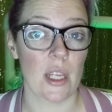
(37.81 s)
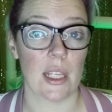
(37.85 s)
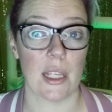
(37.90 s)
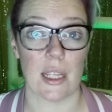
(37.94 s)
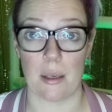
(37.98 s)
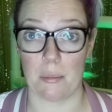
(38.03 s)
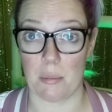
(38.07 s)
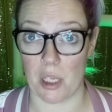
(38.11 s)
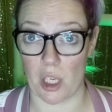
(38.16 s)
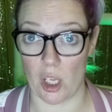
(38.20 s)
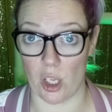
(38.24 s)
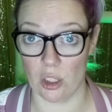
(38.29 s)

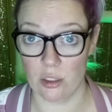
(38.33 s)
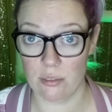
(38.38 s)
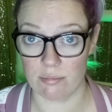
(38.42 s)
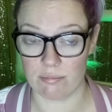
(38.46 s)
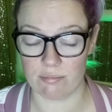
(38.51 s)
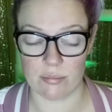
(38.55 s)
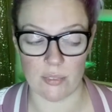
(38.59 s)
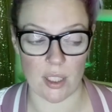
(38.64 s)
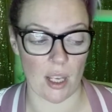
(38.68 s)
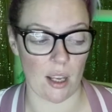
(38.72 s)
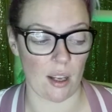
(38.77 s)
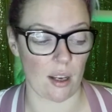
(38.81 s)
let me know
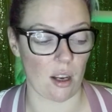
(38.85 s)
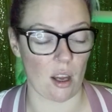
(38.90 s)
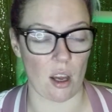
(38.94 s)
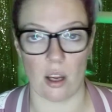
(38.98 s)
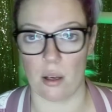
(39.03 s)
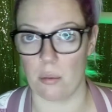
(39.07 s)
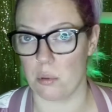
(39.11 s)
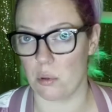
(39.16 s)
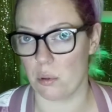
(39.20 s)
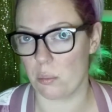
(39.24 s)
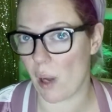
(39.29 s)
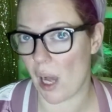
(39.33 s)
and
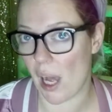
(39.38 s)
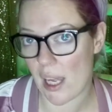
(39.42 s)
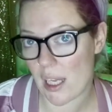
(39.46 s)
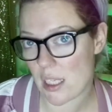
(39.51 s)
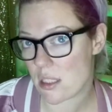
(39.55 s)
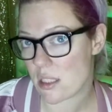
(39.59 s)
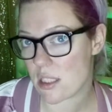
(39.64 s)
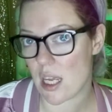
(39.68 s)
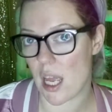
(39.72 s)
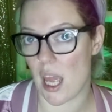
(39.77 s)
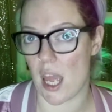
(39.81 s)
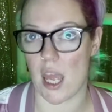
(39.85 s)
I will buy
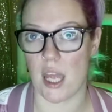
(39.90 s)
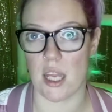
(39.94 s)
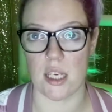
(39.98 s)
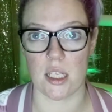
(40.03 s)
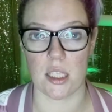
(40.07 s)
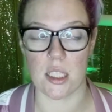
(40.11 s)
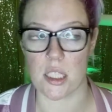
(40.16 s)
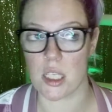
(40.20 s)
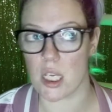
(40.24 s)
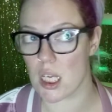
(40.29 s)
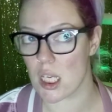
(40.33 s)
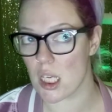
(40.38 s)
it
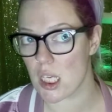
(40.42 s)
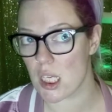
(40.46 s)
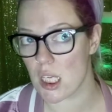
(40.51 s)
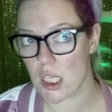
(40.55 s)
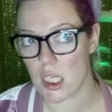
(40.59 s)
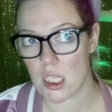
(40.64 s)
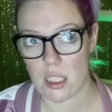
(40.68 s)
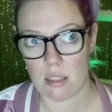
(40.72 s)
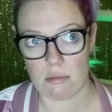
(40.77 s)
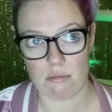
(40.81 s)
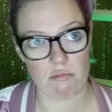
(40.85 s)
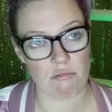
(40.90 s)
and
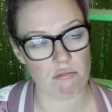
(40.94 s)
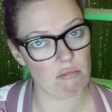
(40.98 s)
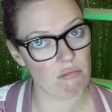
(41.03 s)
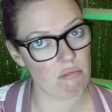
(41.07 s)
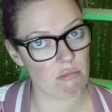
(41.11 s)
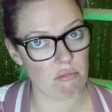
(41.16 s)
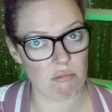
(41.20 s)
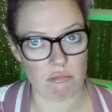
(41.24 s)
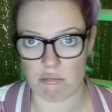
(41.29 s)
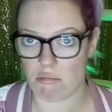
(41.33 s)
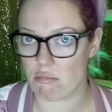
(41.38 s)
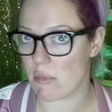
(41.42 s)

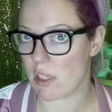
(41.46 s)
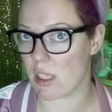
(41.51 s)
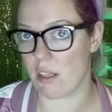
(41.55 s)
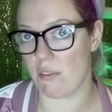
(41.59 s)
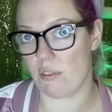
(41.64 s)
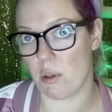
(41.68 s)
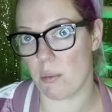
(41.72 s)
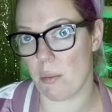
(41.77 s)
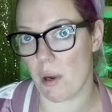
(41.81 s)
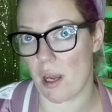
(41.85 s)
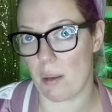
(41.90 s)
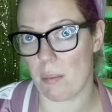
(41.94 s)

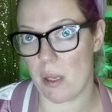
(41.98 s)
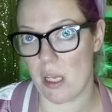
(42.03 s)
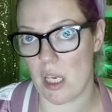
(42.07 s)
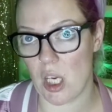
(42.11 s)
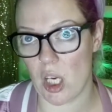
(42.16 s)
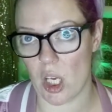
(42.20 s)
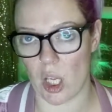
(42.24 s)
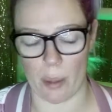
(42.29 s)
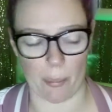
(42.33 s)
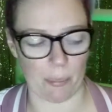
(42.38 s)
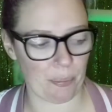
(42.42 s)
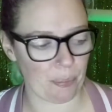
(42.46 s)
give you my
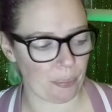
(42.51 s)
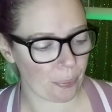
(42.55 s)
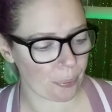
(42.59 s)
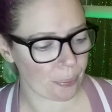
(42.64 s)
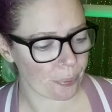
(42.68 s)
opinion on it.